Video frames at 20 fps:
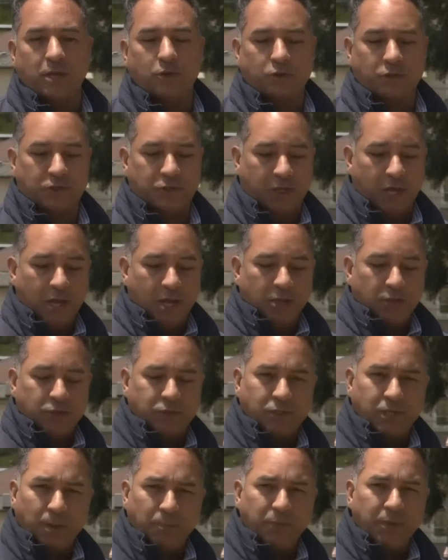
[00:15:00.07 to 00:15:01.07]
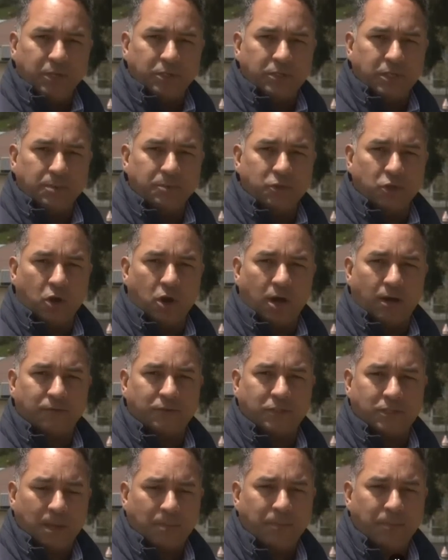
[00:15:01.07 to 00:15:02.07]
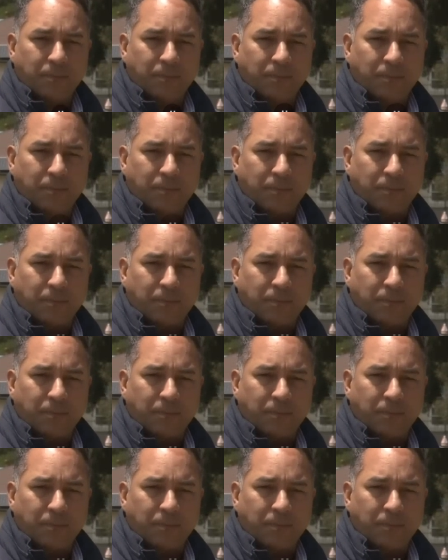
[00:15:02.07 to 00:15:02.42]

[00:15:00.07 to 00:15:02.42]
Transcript: that tells us something seems off.